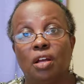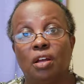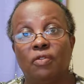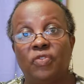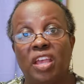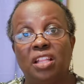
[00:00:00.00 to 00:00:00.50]

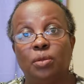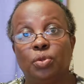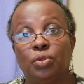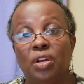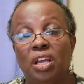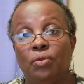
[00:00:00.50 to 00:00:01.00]

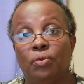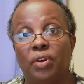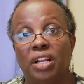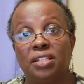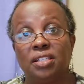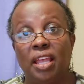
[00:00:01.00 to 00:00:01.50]
available and
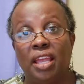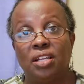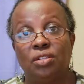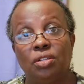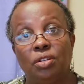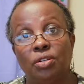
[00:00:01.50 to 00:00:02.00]
ready to
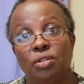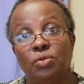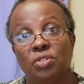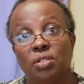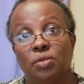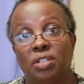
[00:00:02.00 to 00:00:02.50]
hand to your new
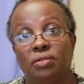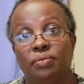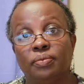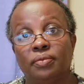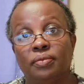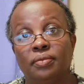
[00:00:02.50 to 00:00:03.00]
student.
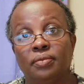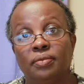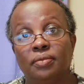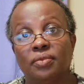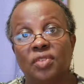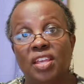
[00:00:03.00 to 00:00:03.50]

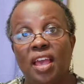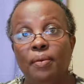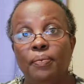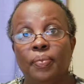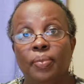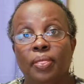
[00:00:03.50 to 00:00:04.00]

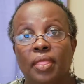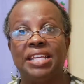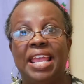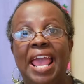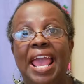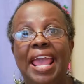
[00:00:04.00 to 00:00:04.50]
Okay?
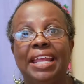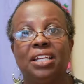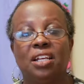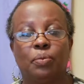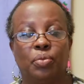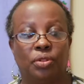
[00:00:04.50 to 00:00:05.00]
Hack
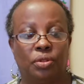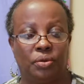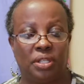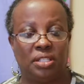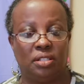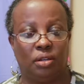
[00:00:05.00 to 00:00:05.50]
number
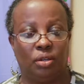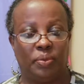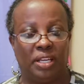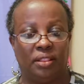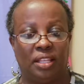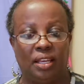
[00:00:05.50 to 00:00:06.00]
3. Sorry
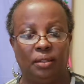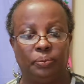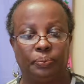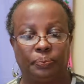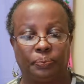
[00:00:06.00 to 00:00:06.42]
about that.